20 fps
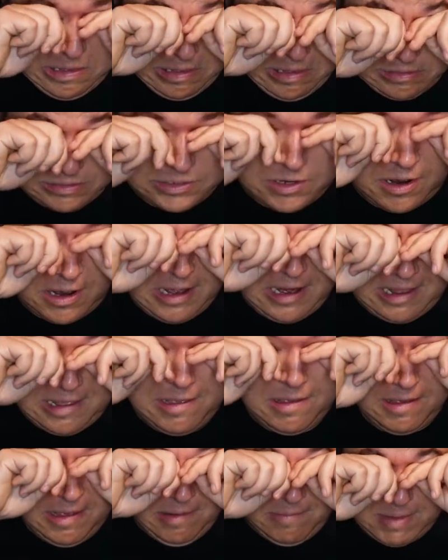Sorry,
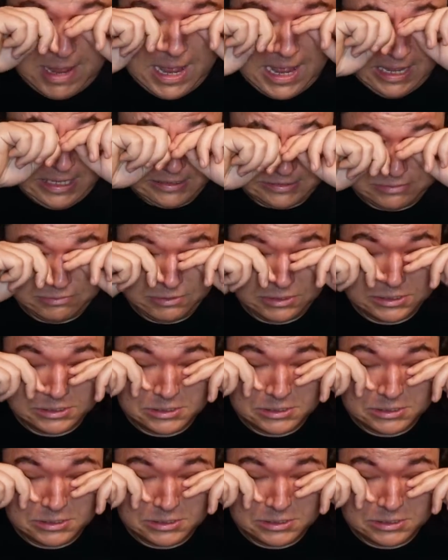my house really